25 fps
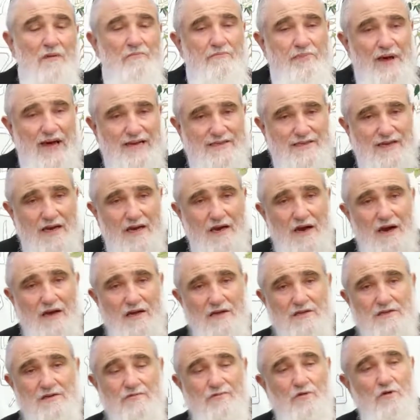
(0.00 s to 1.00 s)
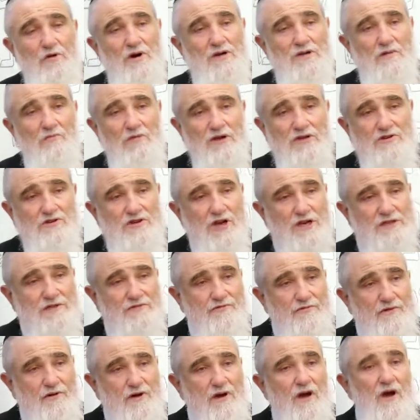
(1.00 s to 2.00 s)
Pesach al Tvua, we judge
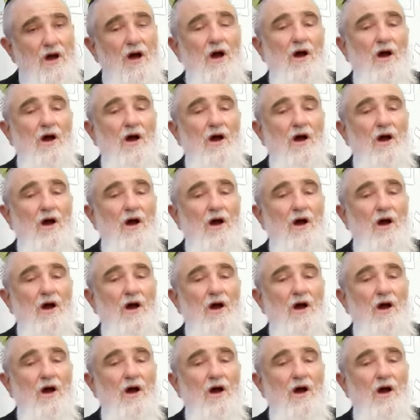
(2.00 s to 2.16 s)
for